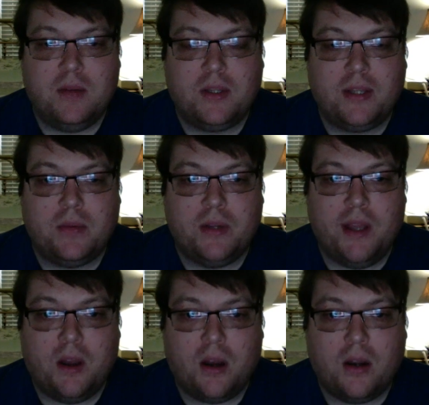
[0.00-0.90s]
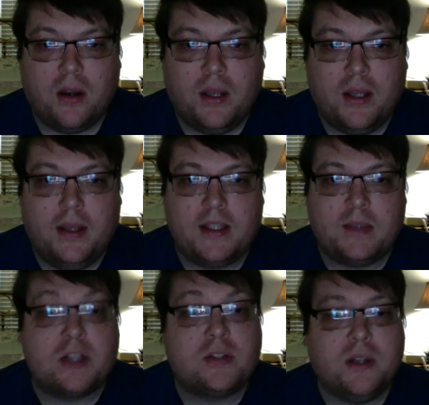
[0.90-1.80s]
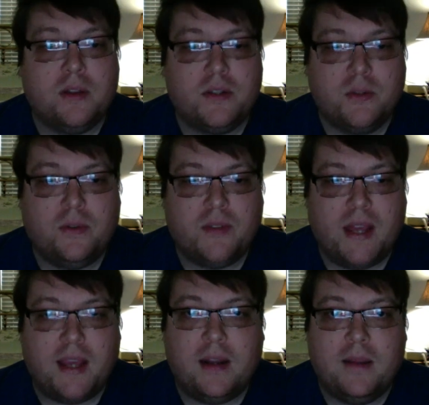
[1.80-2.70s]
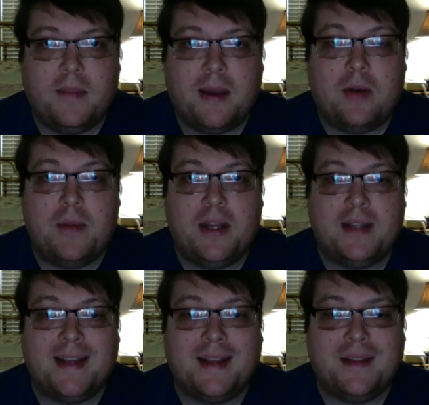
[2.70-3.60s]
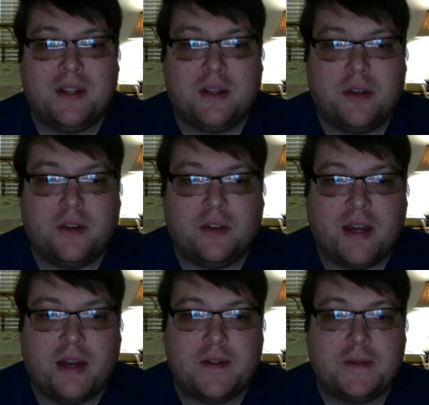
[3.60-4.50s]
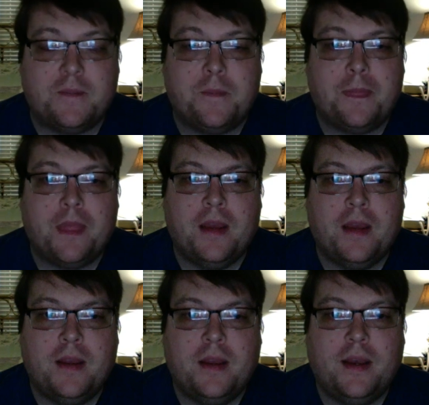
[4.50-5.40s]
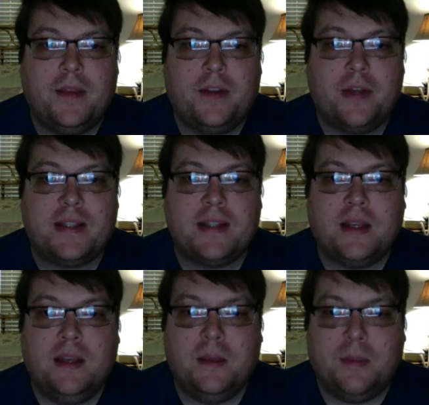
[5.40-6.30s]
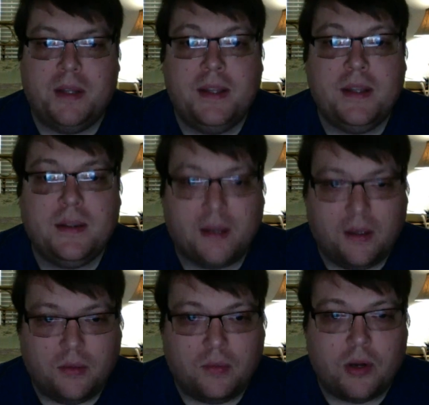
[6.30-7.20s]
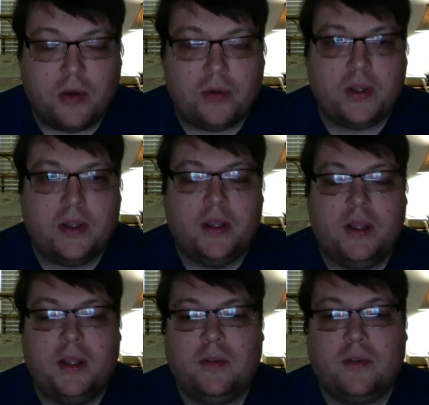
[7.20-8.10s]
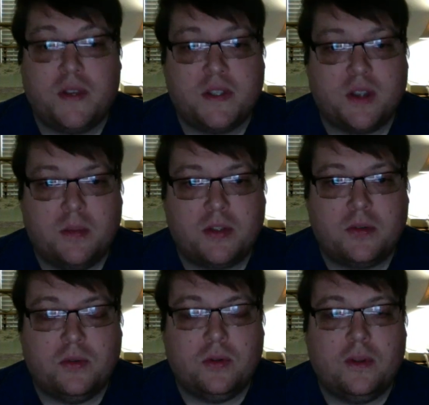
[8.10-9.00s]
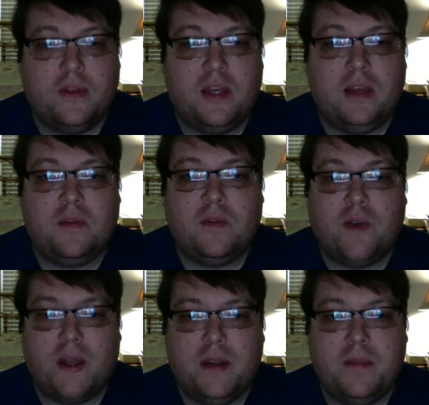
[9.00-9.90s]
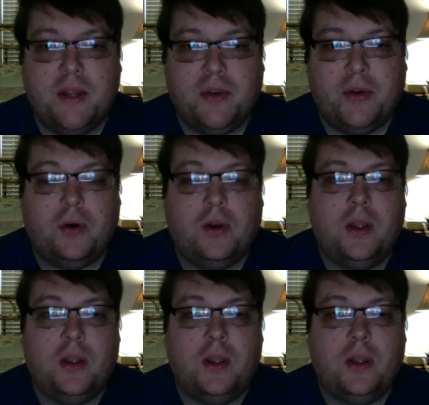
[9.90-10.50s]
what they really are, especially to those who have taken an empowerment and taken the tantric vows. The great Sakya Pandita wrote for the Sarma school the fundamental